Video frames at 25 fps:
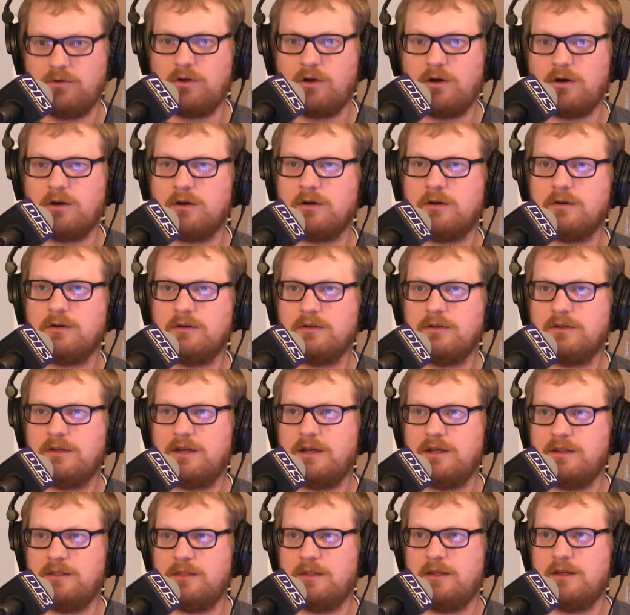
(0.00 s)
are
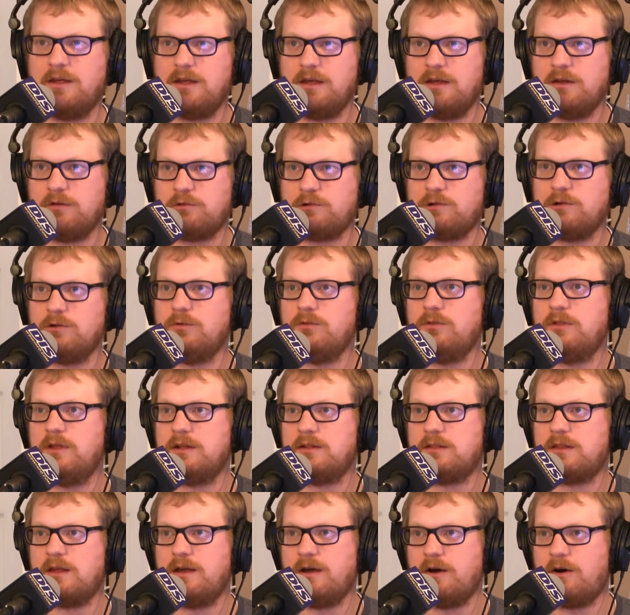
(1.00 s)
in the issue
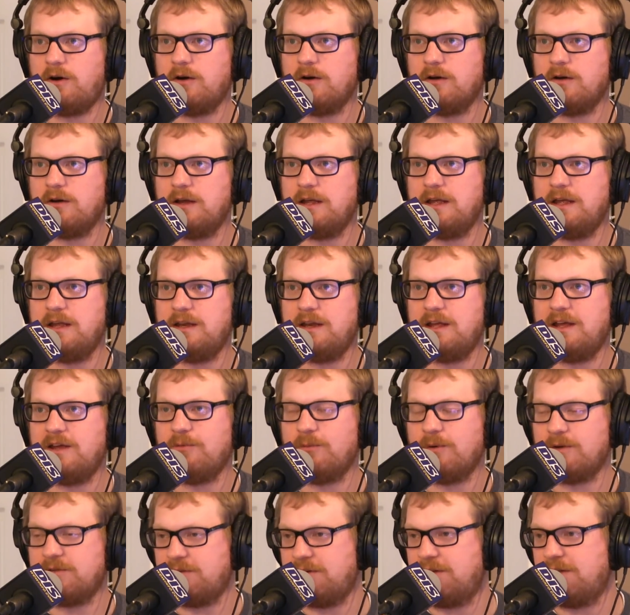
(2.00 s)
that they are in a
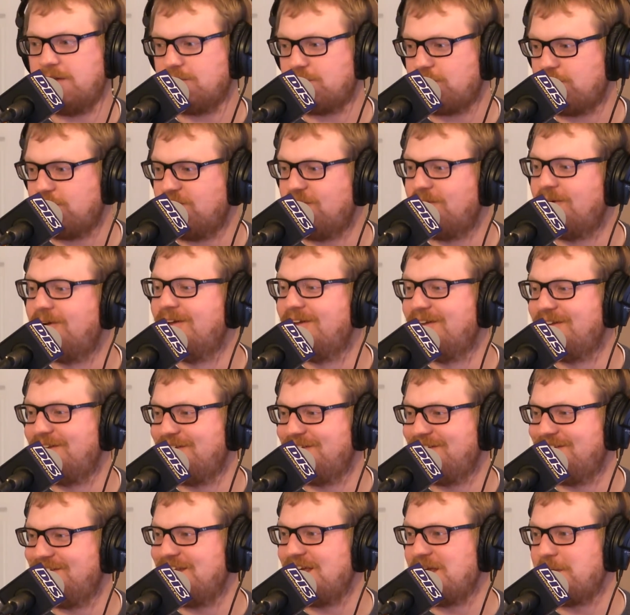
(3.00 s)
residential
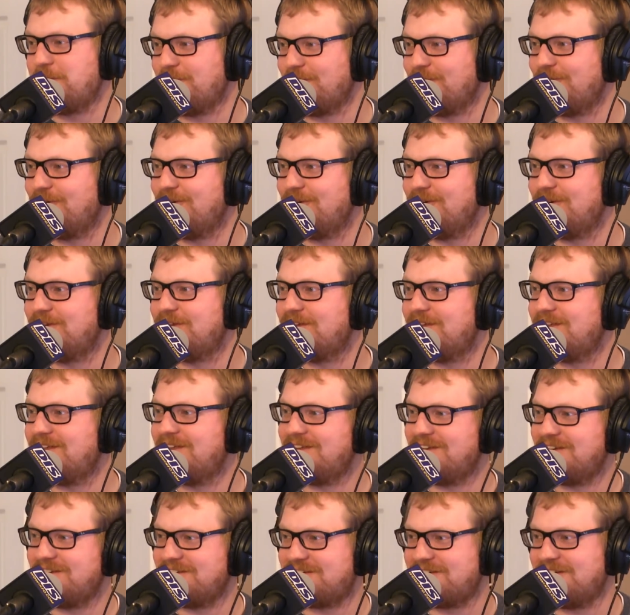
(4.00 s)
neighborhood.
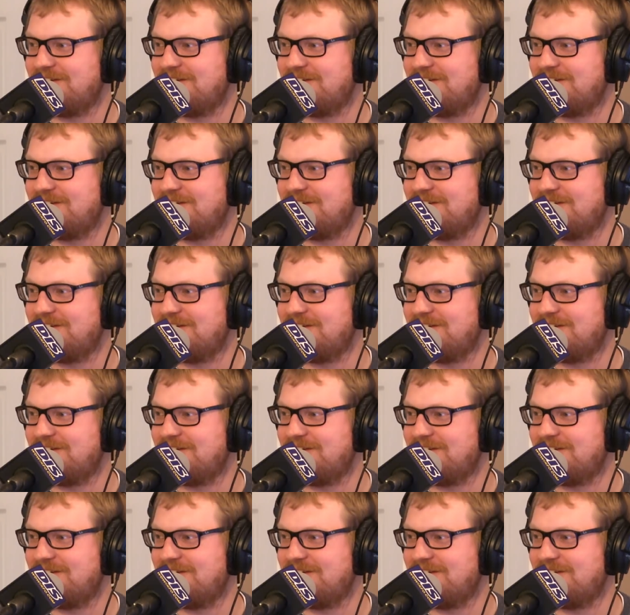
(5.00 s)
Essentially.